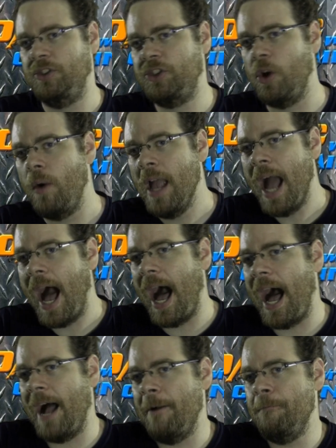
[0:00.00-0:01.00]
So
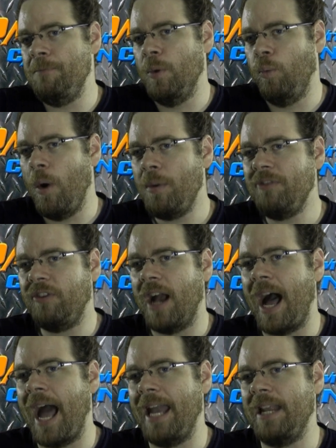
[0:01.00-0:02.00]
what we've
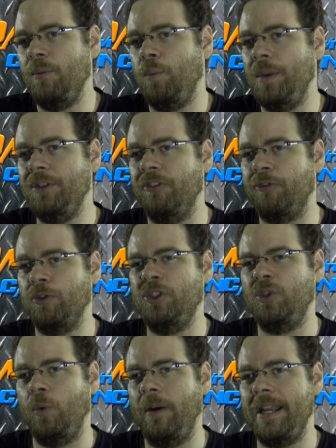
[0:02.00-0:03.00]
got with the
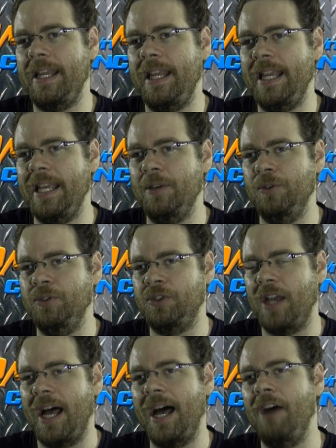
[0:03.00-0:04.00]
first story
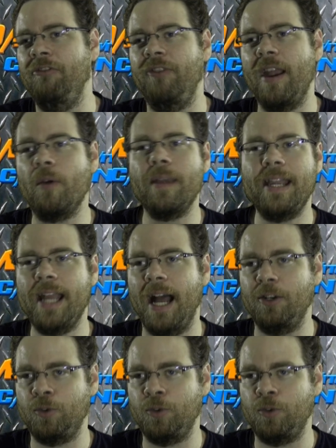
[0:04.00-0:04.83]
is a very